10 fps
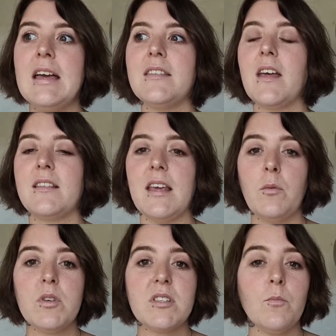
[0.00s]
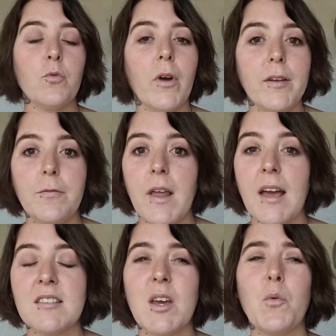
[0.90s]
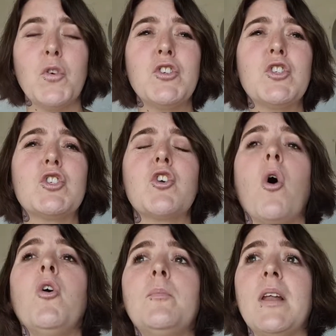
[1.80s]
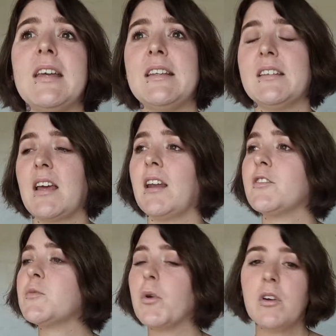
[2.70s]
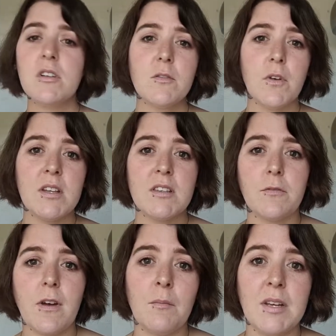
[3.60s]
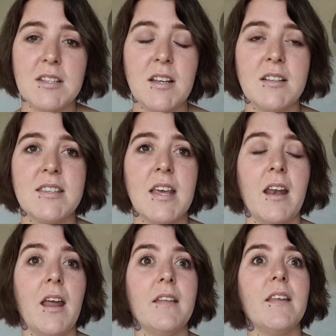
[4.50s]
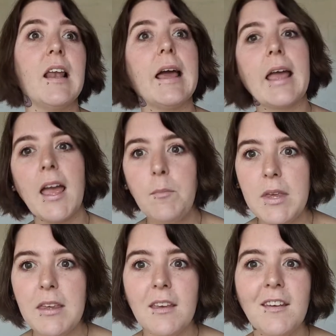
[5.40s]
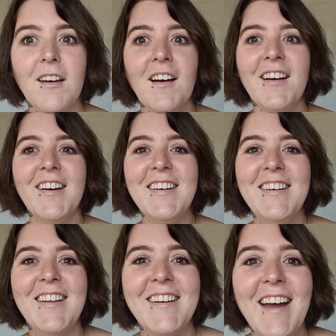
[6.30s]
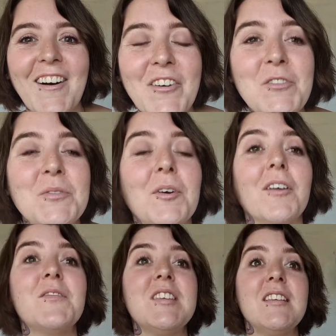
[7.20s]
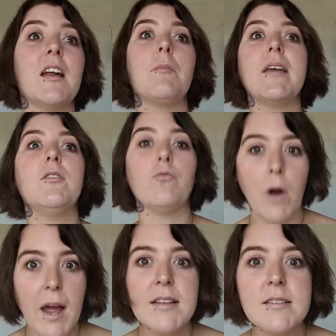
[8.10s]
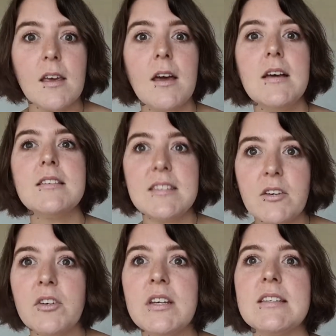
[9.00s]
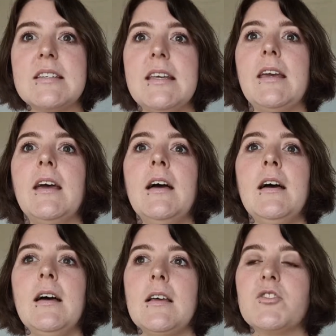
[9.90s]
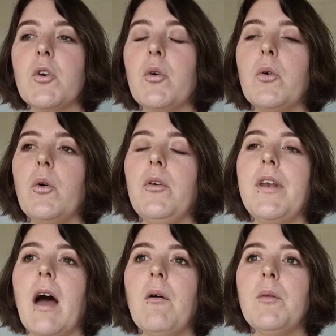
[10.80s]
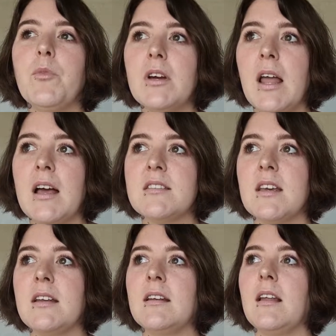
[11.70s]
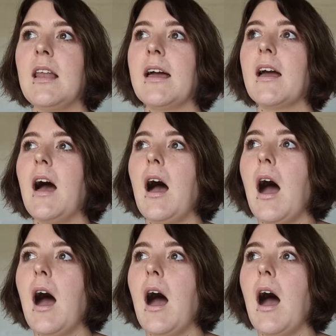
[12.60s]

that there were some red flags that were so blatant. And I've spoken to friends and family since then, and they're like, Amy, like, how could you not have seen that? I'm like, right? Seriously. So now I'm realizing, like,